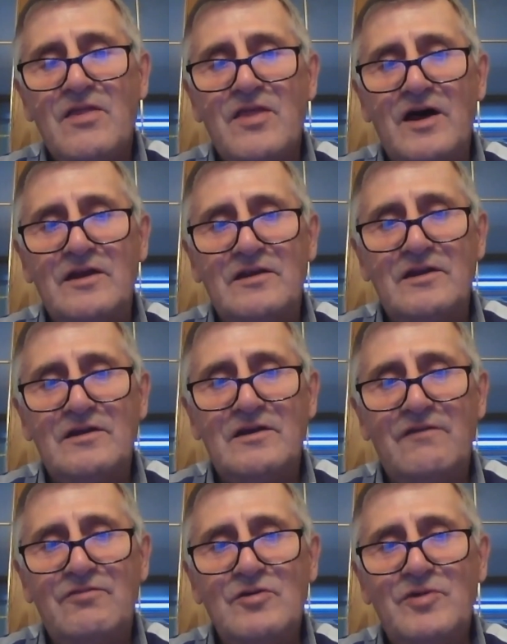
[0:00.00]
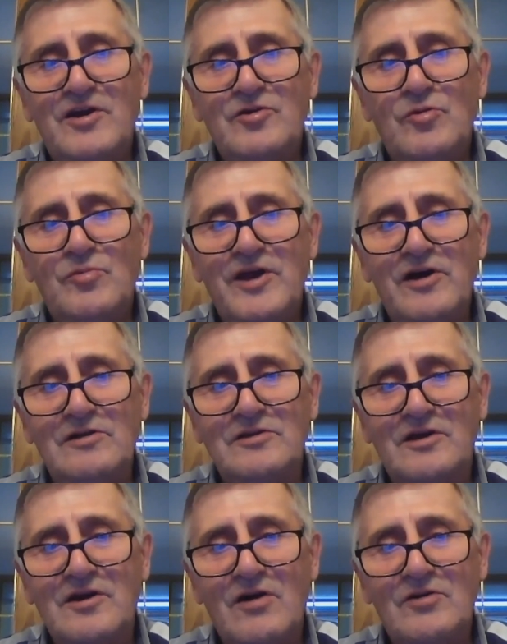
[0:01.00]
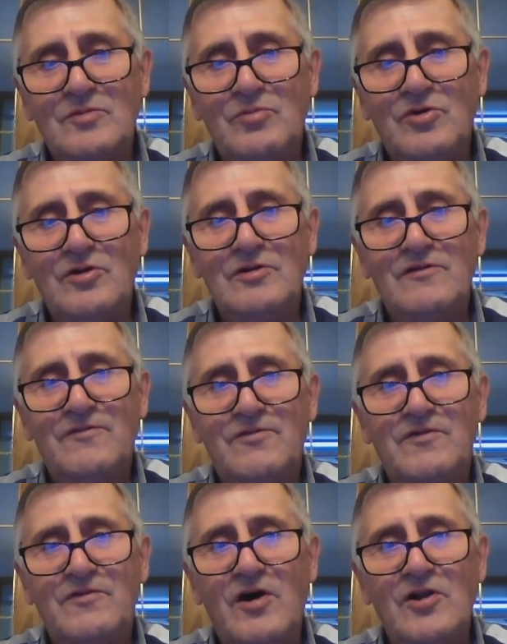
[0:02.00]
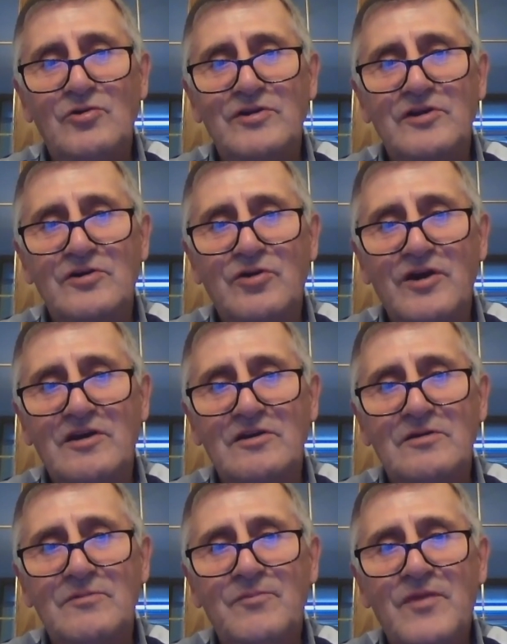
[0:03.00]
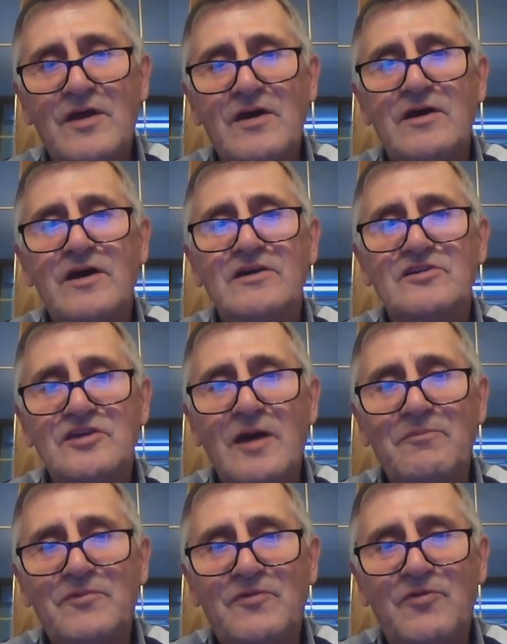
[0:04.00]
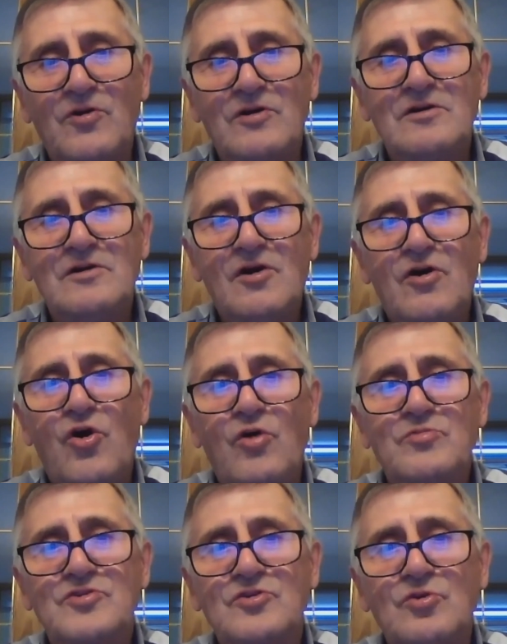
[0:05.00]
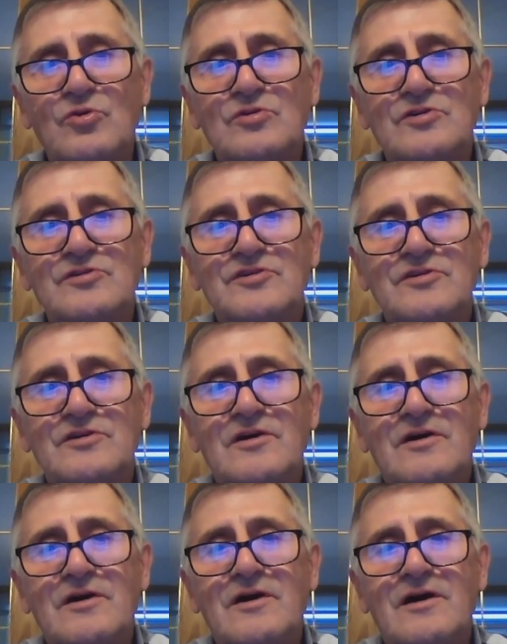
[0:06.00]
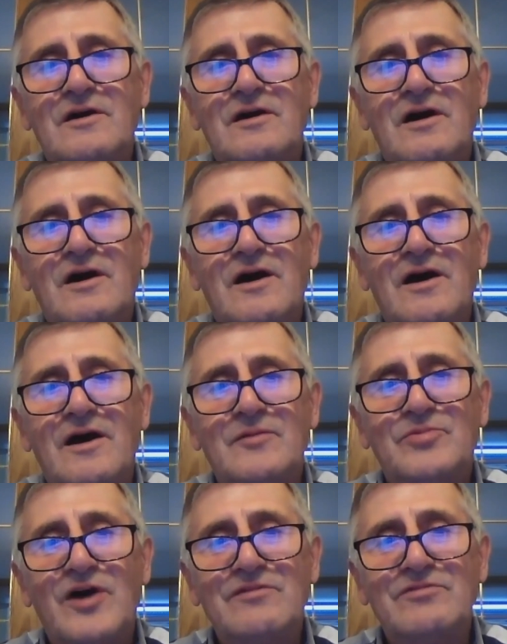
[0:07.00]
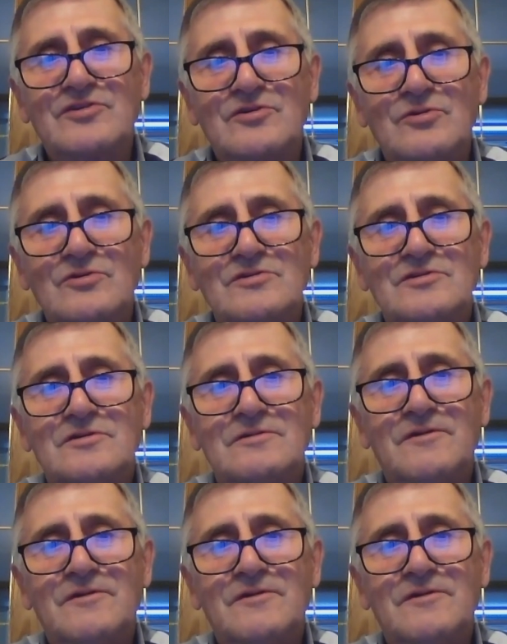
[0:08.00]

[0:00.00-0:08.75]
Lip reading: that everybody will be held accountable for following the curriculum, except for homeschoolers and private schools,